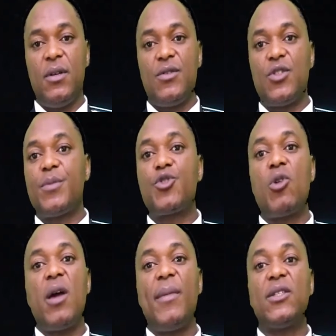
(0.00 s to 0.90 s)

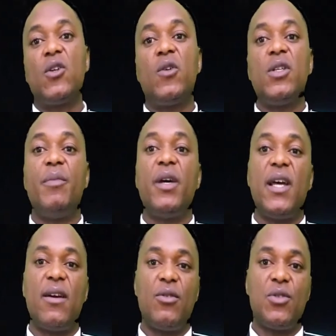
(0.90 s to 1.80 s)
Subscribe and turn on the bell
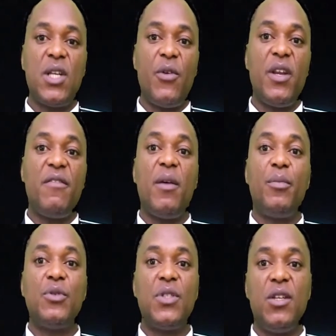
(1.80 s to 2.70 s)
icon so that whenever I
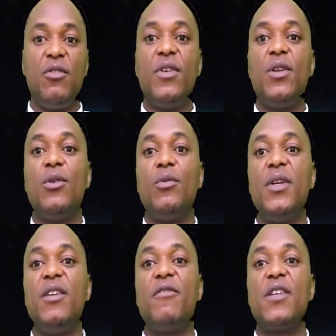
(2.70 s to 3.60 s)
post a new video, you'll be
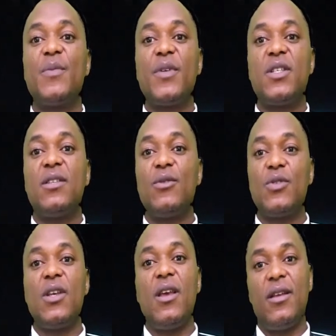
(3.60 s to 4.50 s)
the first person to
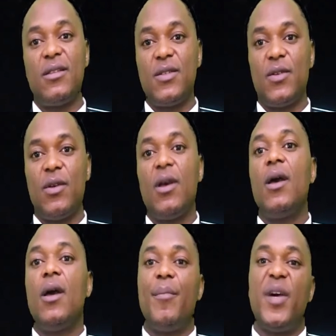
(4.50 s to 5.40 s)
see it.
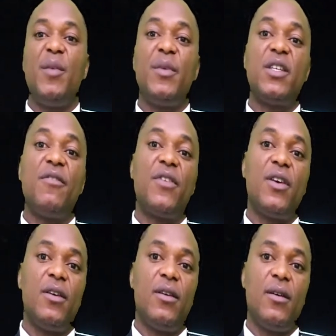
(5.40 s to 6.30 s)
My name is
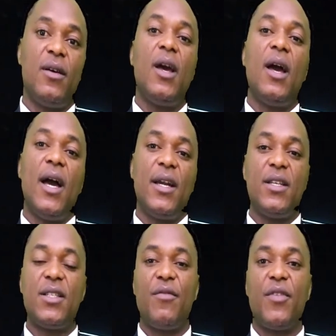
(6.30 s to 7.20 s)
FK, and
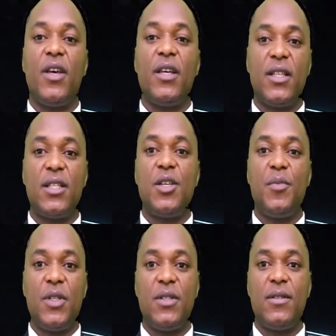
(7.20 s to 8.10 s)
this is FK
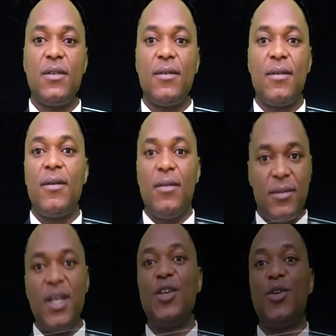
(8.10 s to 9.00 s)
Entertainment.
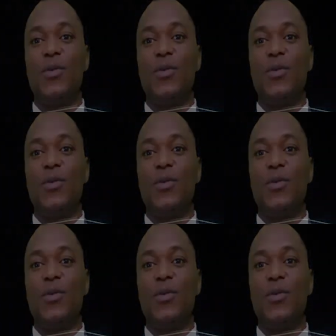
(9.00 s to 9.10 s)
Thank